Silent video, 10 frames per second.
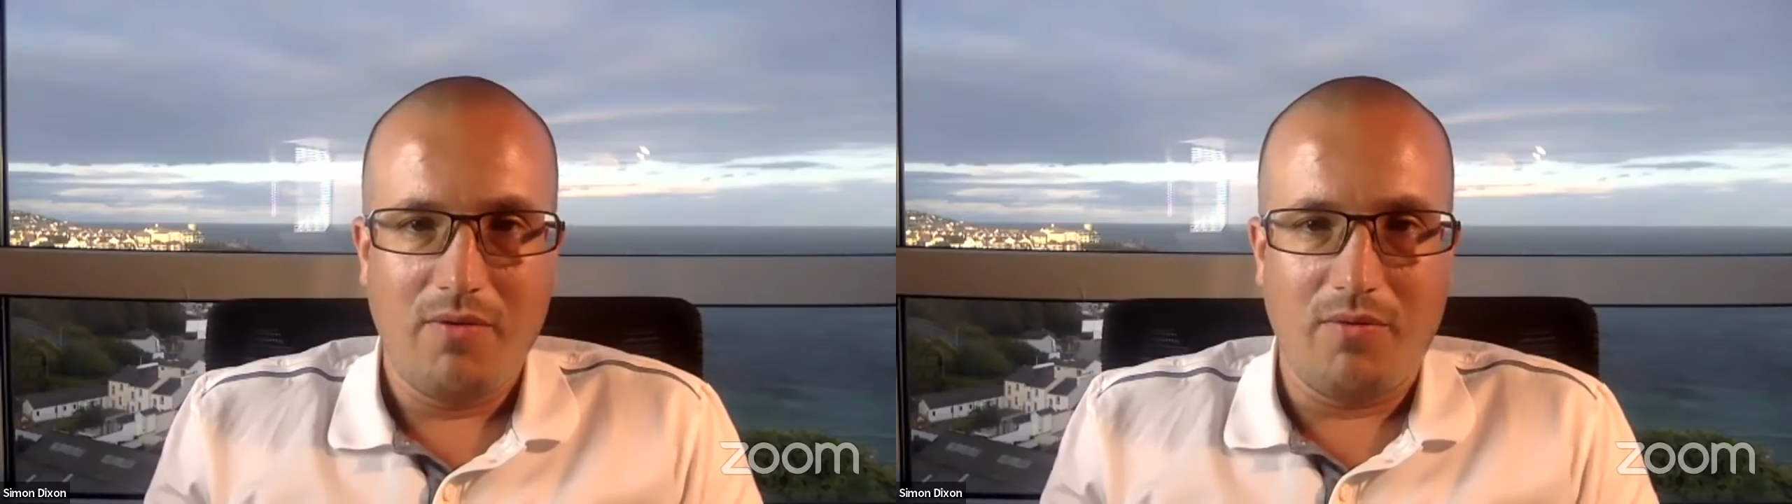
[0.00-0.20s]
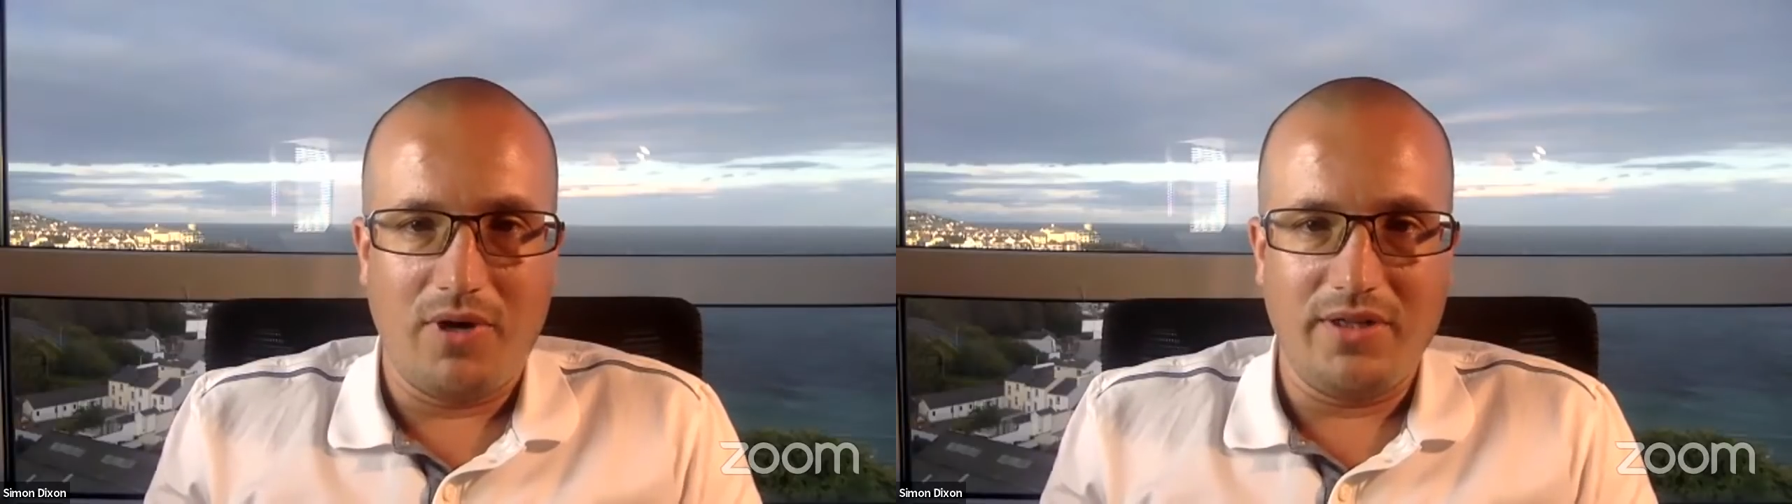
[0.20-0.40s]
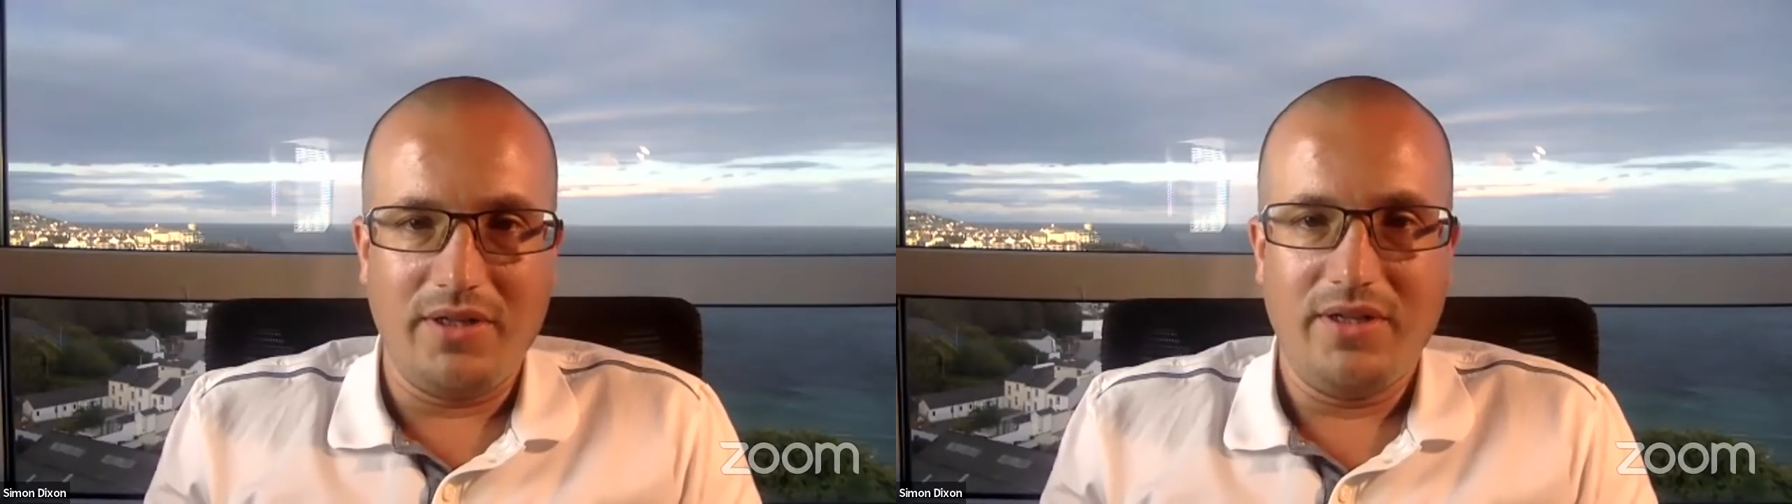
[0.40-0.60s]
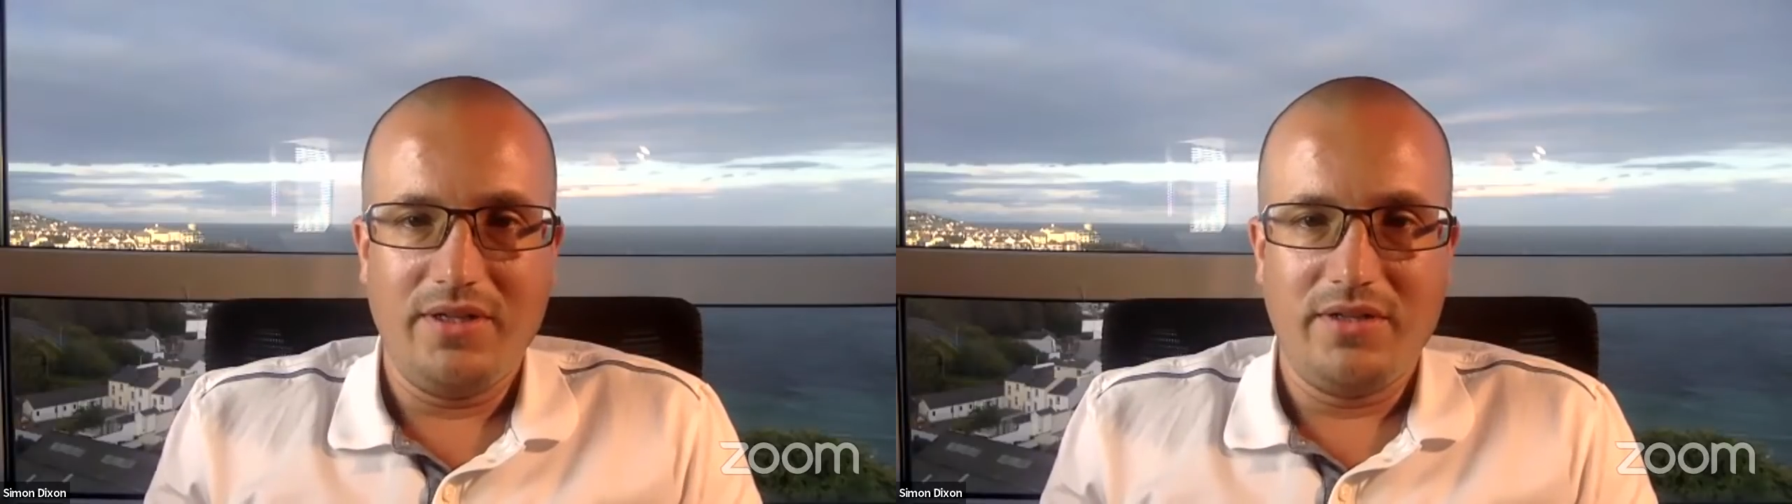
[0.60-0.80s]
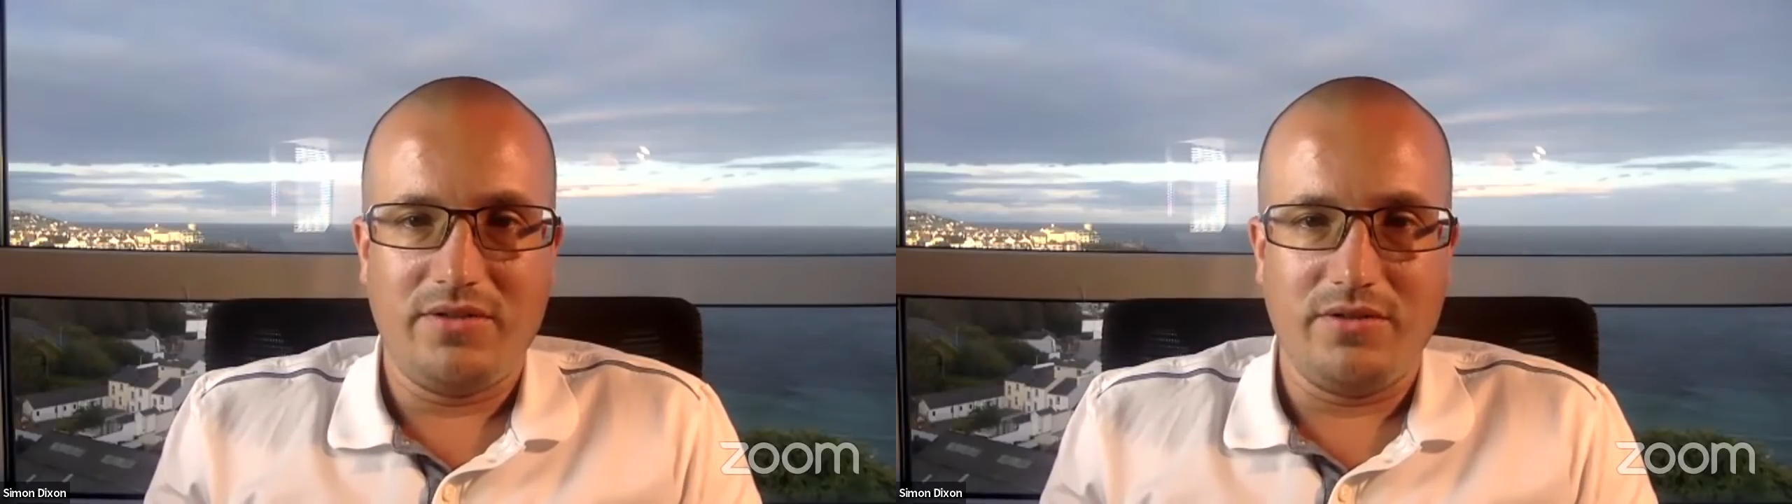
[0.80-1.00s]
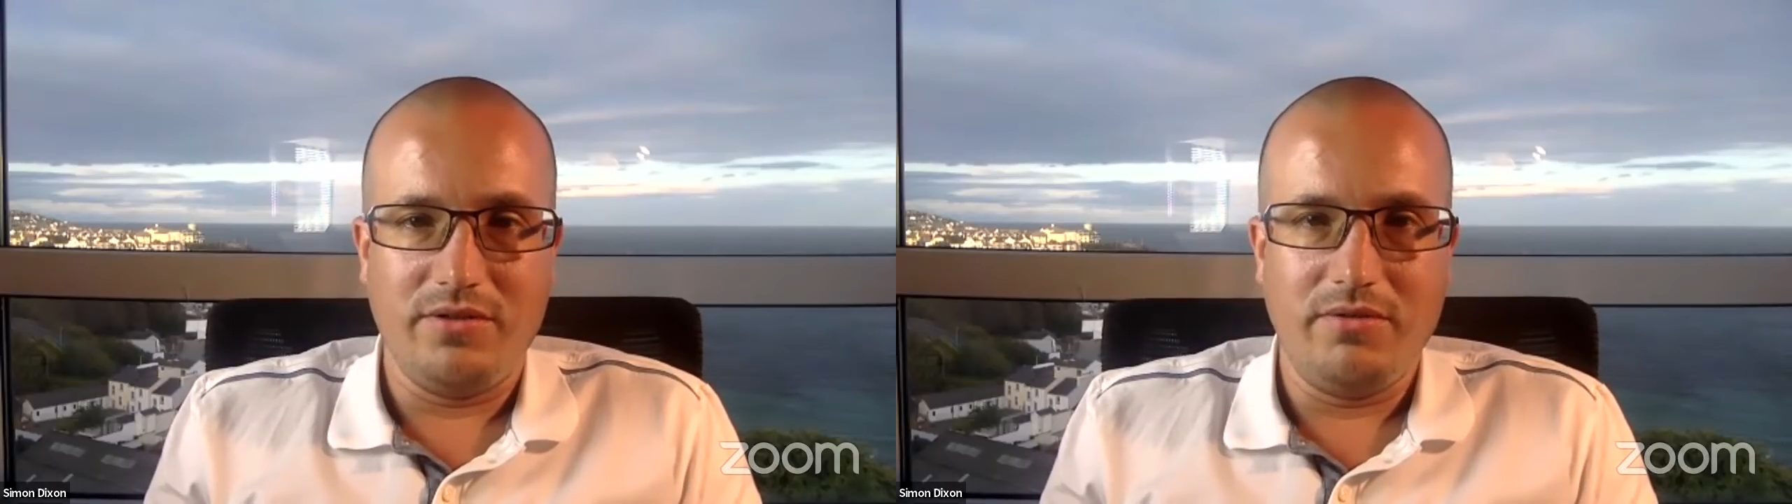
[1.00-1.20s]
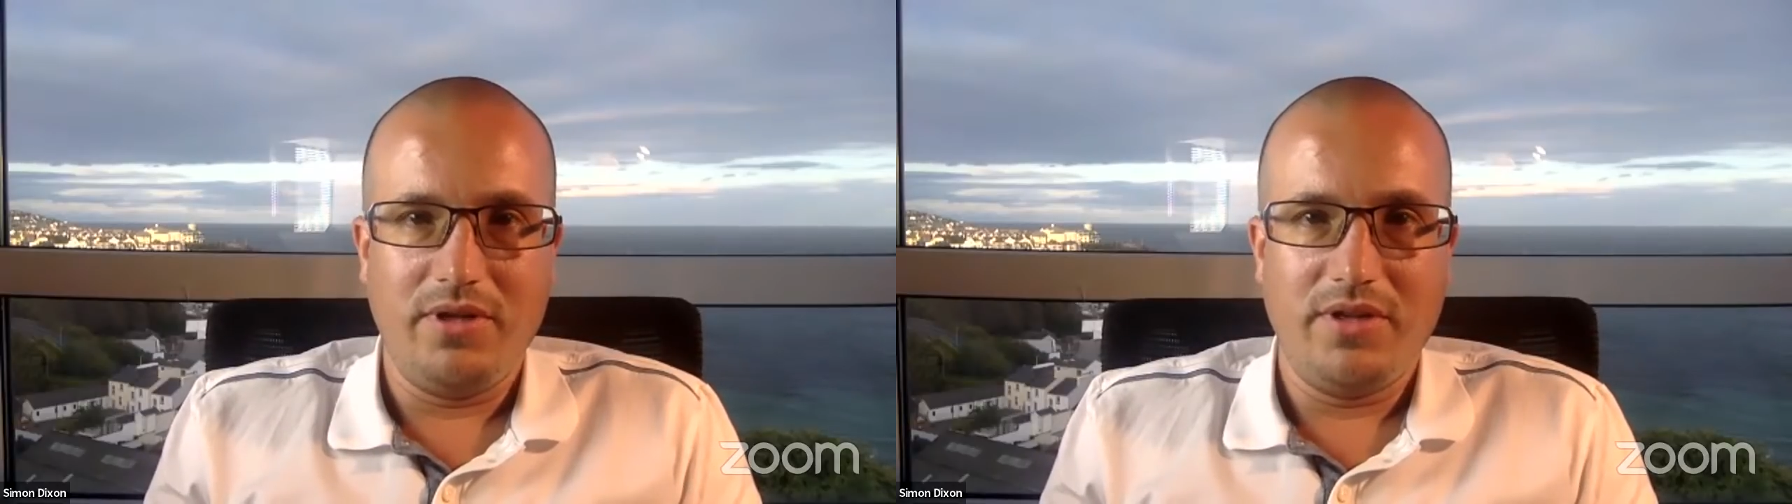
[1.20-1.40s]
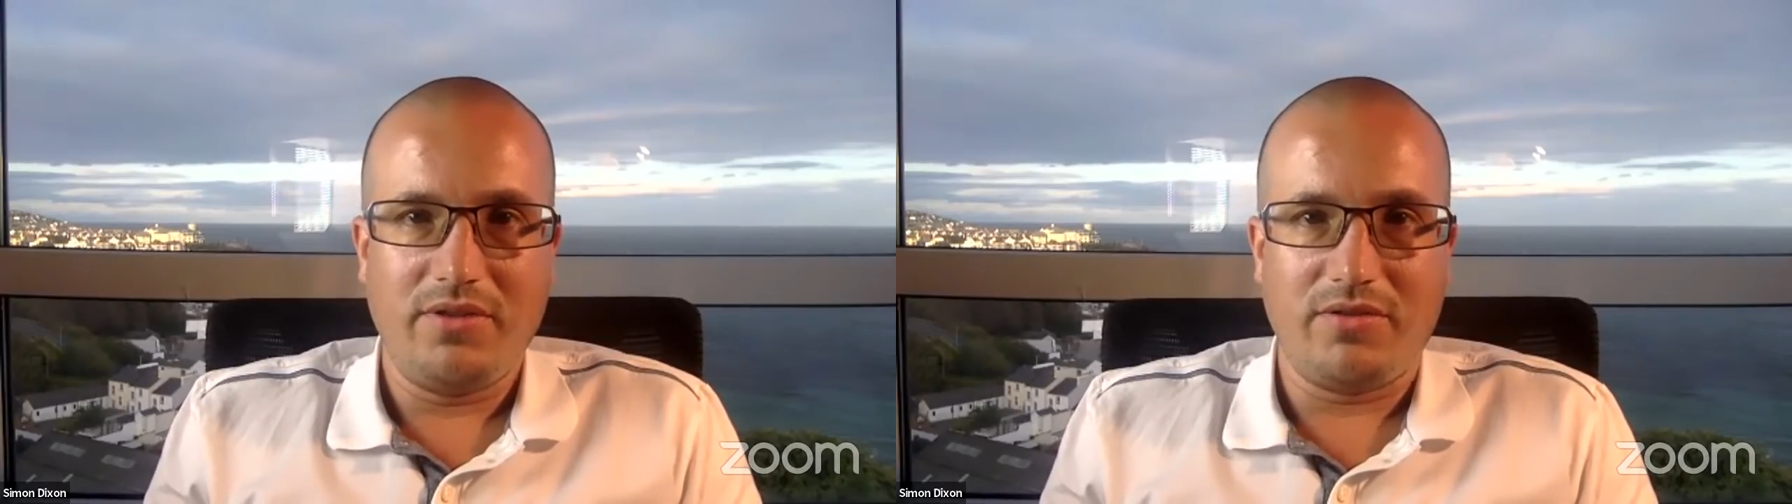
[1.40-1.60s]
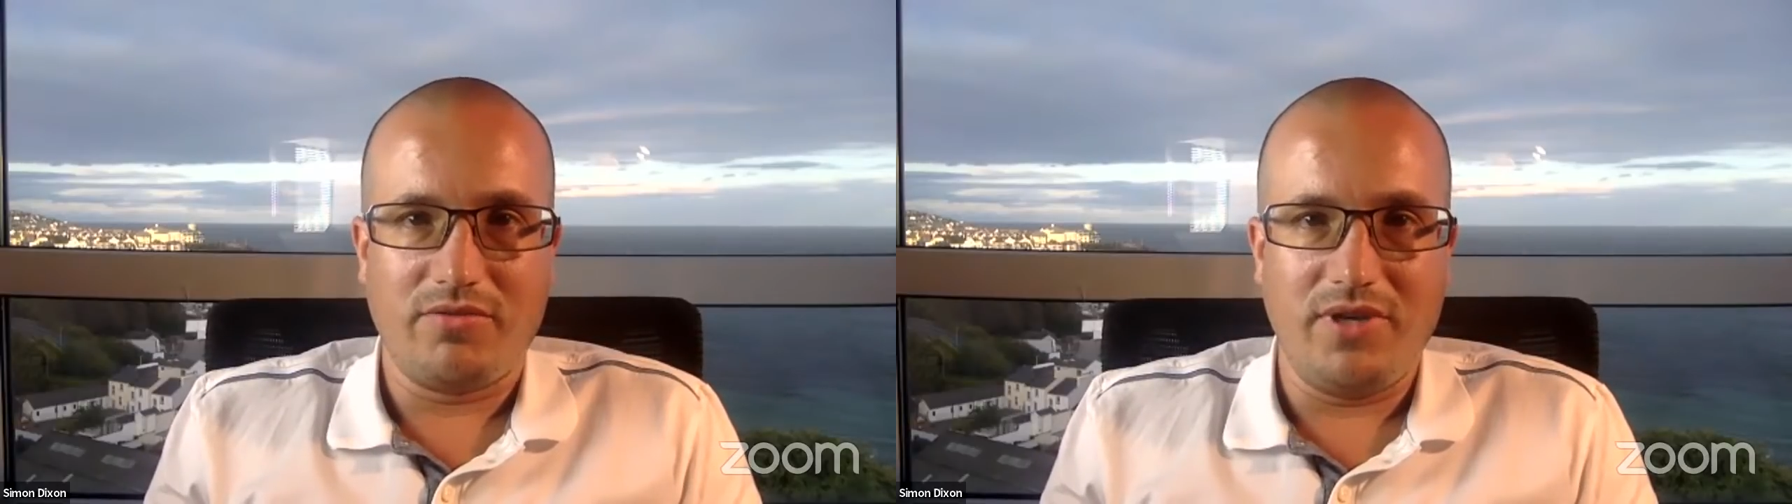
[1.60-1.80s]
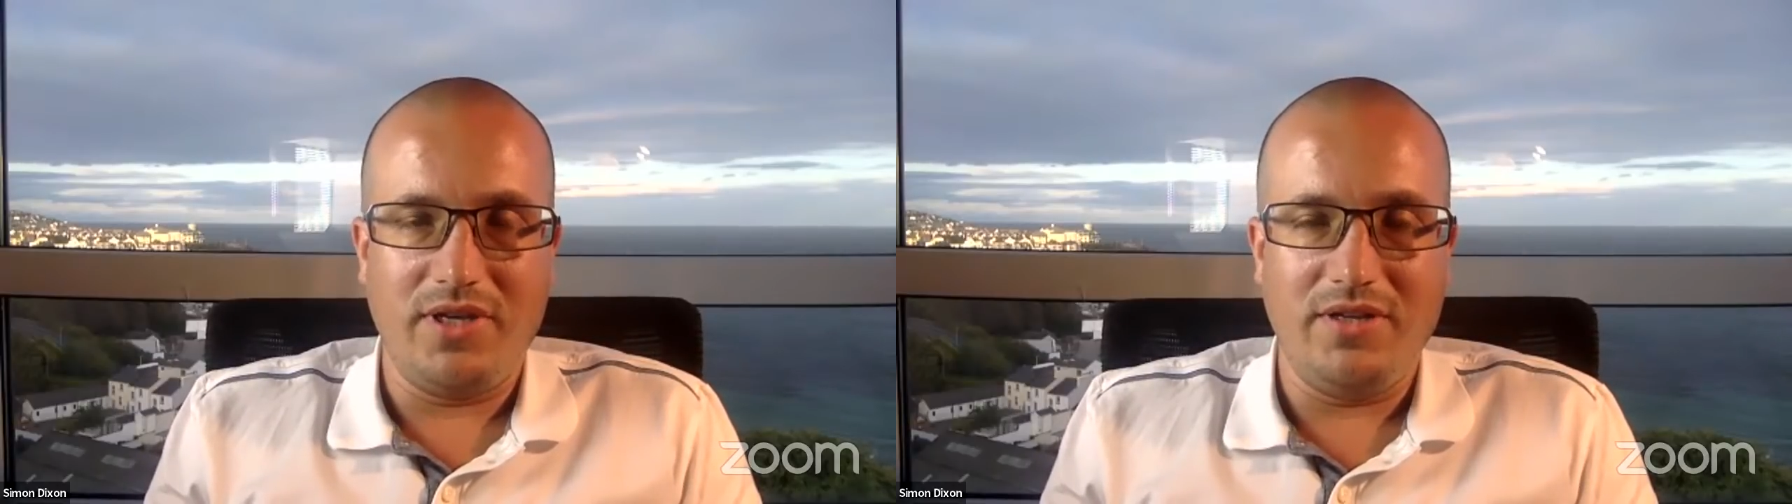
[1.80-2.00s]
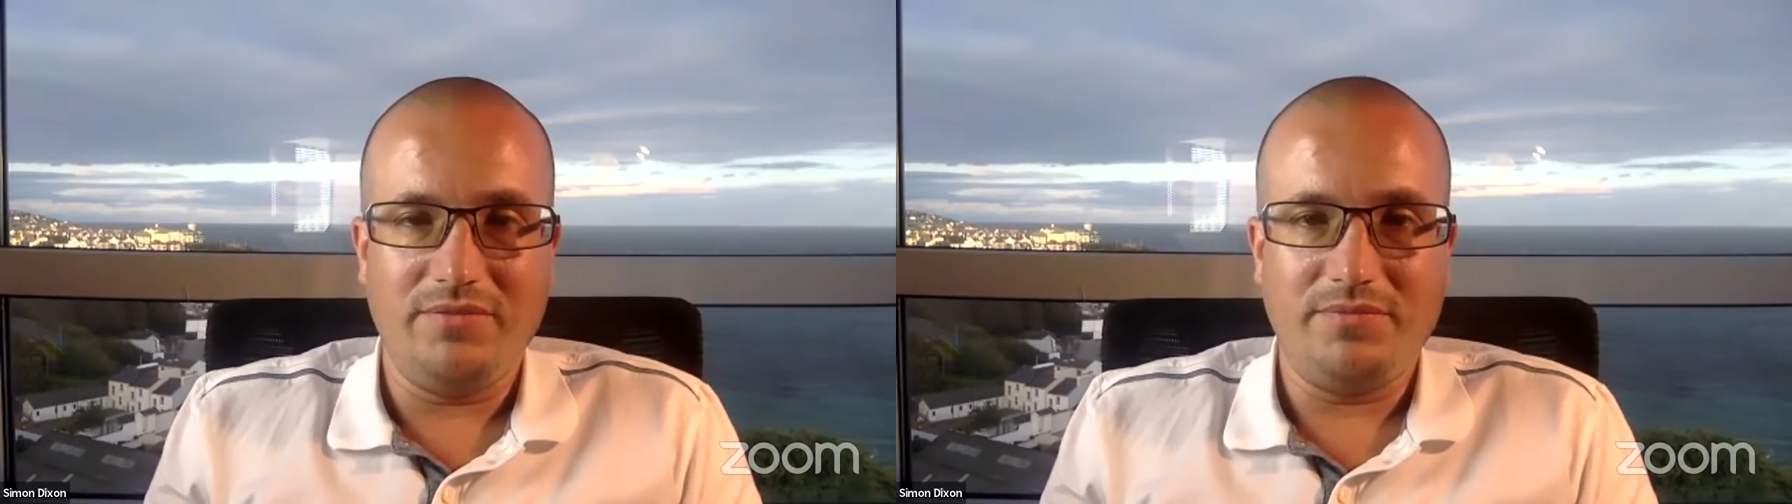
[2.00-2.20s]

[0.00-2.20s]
1, 2, 3.